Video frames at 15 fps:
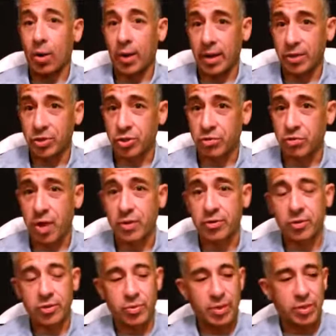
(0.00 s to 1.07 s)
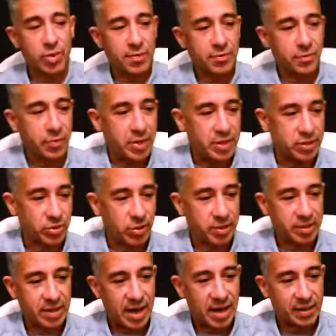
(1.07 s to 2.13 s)
instructors. We do have a resource
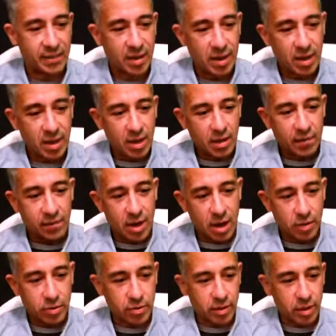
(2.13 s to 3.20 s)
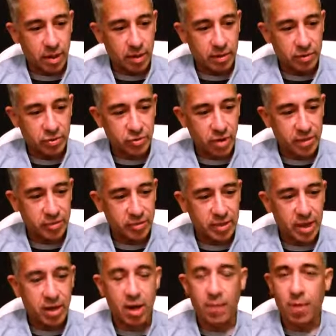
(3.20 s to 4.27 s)
site for our uh, instructors
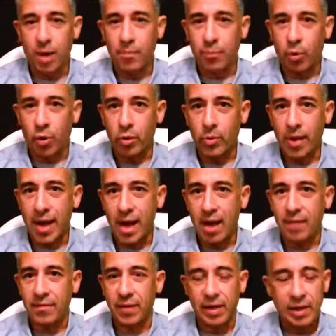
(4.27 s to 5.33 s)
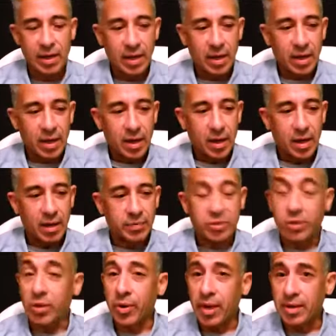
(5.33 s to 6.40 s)
that come on board. We have uh, uh,
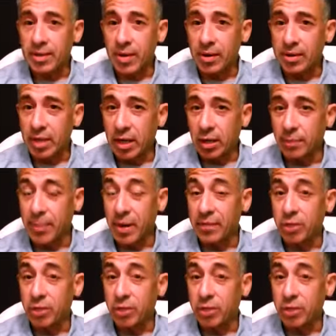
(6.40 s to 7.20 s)
students, and I'll tell you a bit of the